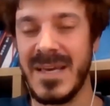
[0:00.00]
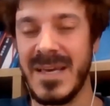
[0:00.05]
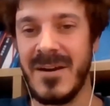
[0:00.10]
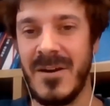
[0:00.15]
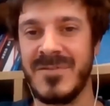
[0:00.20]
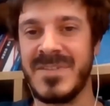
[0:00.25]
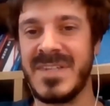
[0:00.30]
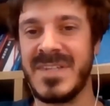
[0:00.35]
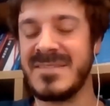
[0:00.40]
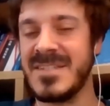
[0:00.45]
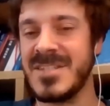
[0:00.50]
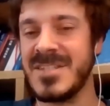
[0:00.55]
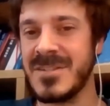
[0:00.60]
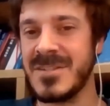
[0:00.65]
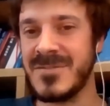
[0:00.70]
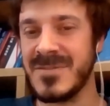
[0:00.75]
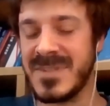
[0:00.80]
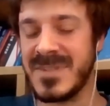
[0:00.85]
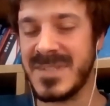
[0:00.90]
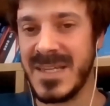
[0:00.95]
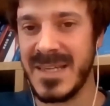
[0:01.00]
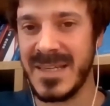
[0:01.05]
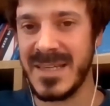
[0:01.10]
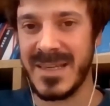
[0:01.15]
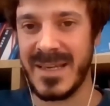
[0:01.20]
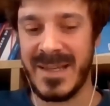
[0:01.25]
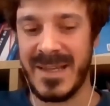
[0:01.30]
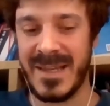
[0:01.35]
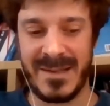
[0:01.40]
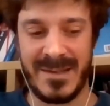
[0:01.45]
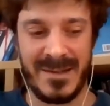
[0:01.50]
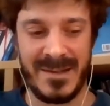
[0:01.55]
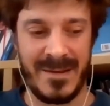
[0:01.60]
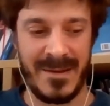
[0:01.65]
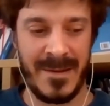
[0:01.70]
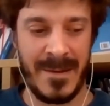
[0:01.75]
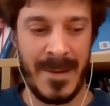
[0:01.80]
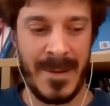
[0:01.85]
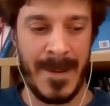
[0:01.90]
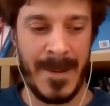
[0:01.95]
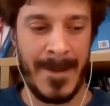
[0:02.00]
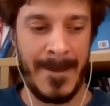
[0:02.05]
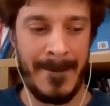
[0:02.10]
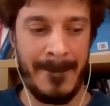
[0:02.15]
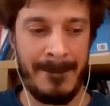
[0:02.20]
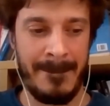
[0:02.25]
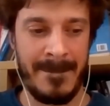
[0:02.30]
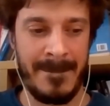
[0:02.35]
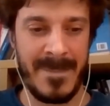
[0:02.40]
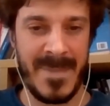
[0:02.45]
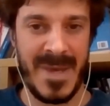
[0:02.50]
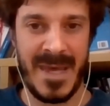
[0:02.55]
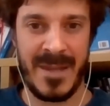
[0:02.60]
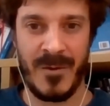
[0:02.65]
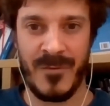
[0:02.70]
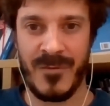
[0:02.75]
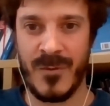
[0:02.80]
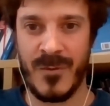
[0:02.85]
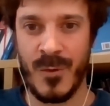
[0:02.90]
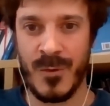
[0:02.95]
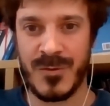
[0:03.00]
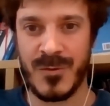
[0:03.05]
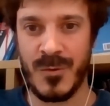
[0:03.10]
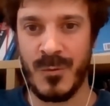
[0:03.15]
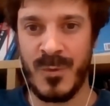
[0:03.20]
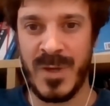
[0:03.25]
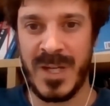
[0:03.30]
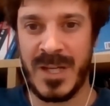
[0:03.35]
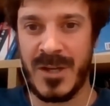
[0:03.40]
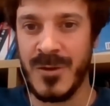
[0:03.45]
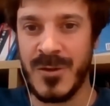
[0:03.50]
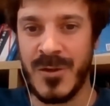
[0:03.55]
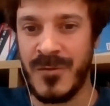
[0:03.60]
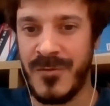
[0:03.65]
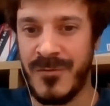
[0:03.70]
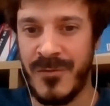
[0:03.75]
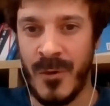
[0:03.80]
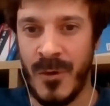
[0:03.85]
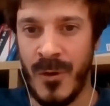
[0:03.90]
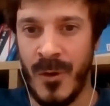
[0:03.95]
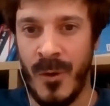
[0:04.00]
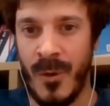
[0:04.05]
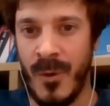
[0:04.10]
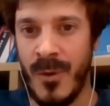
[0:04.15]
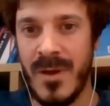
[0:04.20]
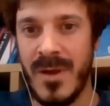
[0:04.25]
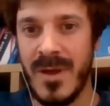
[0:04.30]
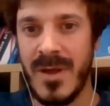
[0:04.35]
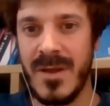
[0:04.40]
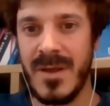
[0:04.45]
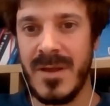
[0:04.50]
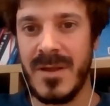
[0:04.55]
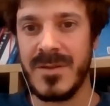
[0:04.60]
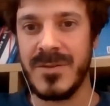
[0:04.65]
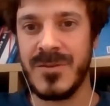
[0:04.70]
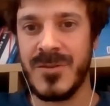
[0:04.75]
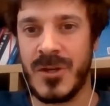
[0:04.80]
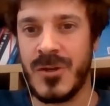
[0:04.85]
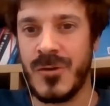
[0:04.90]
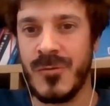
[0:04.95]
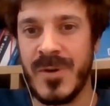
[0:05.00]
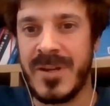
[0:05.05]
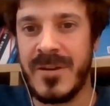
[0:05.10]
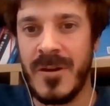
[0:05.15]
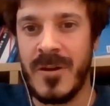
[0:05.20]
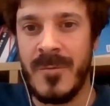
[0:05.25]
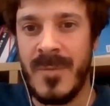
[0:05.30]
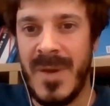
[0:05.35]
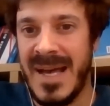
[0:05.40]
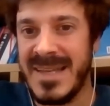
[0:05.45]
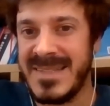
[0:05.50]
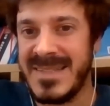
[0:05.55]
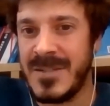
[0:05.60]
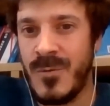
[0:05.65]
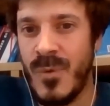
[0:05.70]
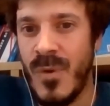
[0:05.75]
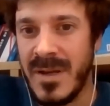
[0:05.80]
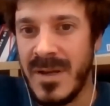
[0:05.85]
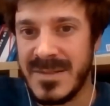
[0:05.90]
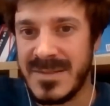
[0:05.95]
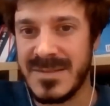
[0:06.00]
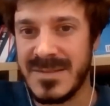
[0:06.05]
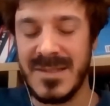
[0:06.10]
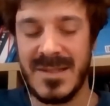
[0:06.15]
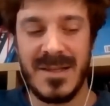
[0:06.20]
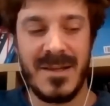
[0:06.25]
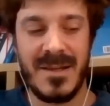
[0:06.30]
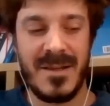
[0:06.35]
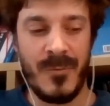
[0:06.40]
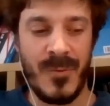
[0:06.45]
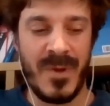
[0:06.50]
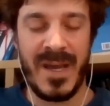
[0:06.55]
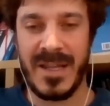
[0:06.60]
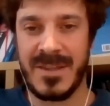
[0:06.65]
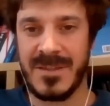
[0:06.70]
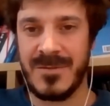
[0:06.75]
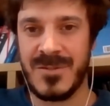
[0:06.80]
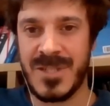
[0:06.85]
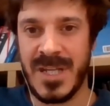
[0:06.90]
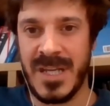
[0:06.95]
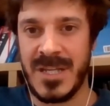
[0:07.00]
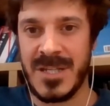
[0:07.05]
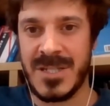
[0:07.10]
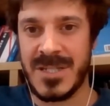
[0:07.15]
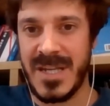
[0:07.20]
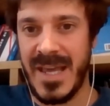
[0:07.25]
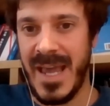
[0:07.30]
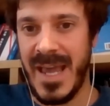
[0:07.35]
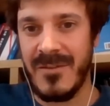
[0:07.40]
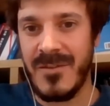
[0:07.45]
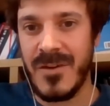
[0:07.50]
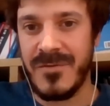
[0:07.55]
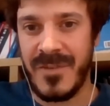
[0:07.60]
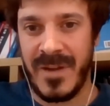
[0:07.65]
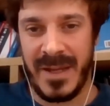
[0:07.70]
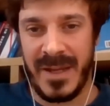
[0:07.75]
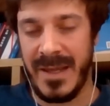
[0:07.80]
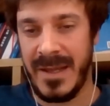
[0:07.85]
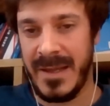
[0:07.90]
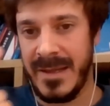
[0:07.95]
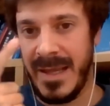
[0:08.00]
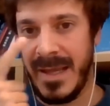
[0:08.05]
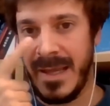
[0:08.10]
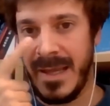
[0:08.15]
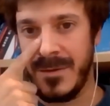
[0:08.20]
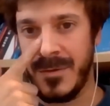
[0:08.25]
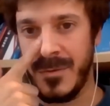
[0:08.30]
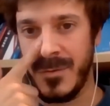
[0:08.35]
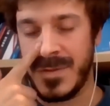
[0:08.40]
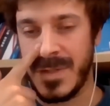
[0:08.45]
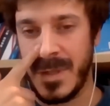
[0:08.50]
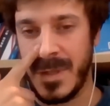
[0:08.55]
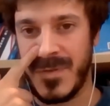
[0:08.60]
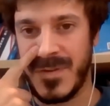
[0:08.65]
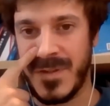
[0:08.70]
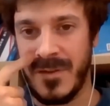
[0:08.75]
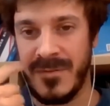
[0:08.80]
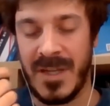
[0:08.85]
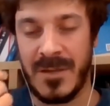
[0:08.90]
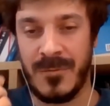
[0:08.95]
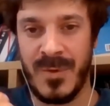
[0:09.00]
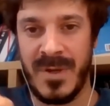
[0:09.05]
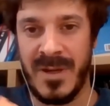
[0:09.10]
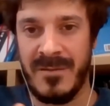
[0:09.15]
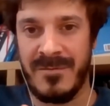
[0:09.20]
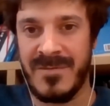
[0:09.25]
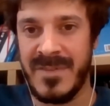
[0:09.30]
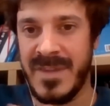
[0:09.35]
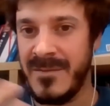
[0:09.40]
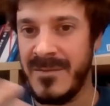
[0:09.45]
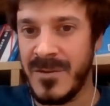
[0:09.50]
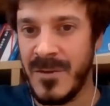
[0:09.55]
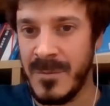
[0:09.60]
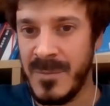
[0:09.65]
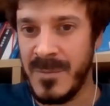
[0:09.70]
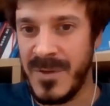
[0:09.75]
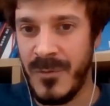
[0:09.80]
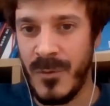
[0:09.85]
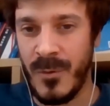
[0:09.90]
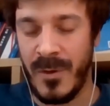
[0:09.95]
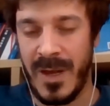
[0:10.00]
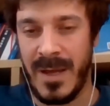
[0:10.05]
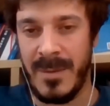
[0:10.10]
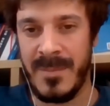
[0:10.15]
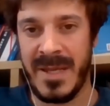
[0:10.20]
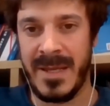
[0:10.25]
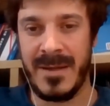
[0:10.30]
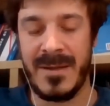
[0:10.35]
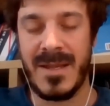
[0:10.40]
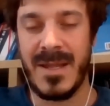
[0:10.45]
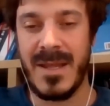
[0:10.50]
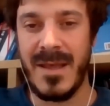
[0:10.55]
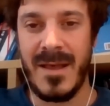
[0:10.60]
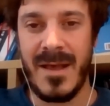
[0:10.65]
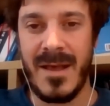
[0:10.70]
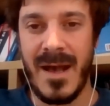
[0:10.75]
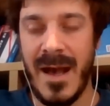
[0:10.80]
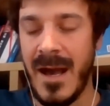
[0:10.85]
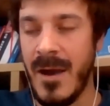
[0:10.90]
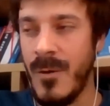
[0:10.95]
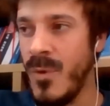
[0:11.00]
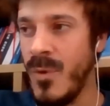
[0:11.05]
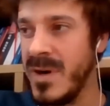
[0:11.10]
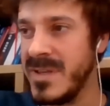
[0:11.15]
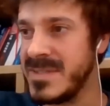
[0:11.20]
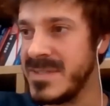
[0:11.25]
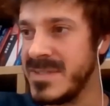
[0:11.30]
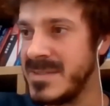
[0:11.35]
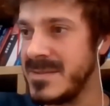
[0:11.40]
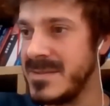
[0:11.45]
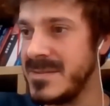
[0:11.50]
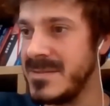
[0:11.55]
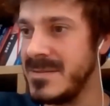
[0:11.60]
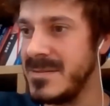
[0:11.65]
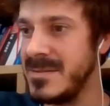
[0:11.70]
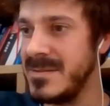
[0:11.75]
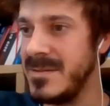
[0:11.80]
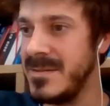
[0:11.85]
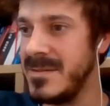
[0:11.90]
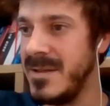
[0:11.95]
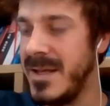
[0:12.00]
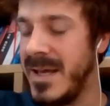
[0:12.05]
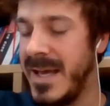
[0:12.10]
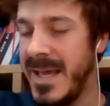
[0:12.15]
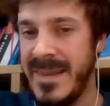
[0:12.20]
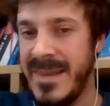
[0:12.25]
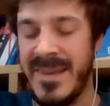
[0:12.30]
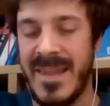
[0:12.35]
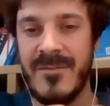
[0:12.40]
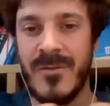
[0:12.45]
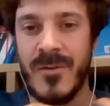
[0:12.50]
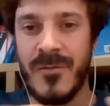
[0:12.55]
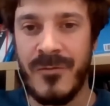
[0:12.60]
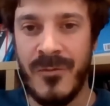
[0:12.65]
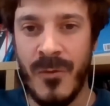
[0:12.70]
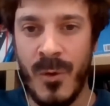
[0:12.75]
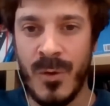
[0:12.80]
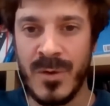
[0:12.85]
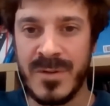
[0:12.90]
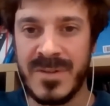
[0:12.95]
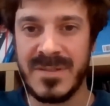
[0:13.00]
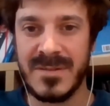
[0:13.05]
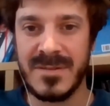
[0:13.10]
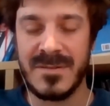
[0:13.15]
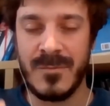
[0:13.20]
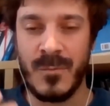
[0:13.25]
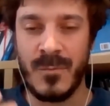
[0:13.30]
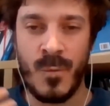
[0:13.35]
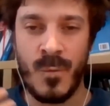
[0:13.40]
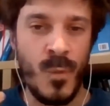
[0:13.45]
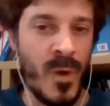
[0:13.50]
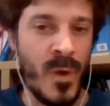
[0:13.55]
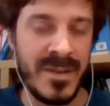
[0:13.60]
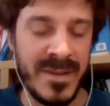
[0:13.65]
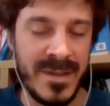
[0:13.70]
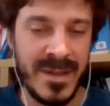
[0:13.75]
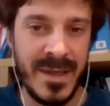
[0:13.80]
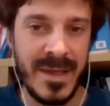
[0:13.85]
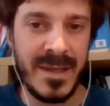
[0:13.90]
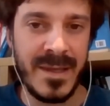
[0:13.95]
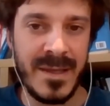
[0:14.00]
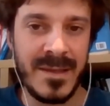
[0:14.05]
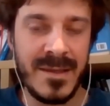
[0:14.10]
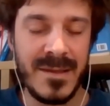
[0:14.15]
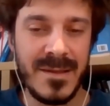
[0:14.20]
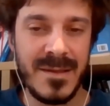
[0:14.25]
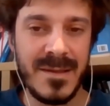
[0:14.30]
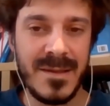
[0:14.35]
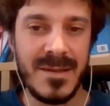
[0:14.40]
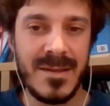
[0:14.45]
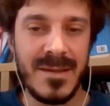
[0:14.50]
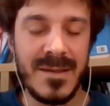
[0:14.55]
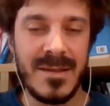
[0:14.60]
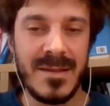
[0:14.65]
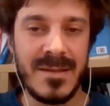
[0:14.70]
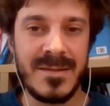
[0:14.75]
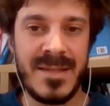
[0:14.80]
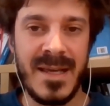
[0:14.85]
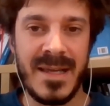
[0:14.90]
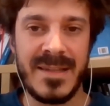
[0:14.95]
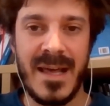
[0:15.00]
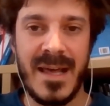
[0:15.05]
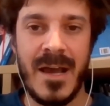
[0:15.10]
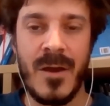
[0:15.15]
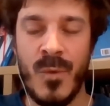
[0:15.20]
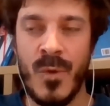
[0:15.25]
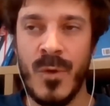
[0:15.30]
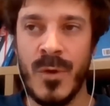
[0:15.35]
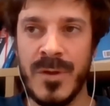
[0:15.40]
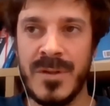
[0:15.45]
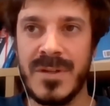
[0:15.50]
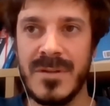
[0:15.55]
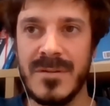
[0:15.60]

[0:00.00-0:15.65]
decision to take, and of course we couldn't follow the curriculum as it was. We had to change everything and do some stuff that we have never done before. I mean, I never thought one day that I would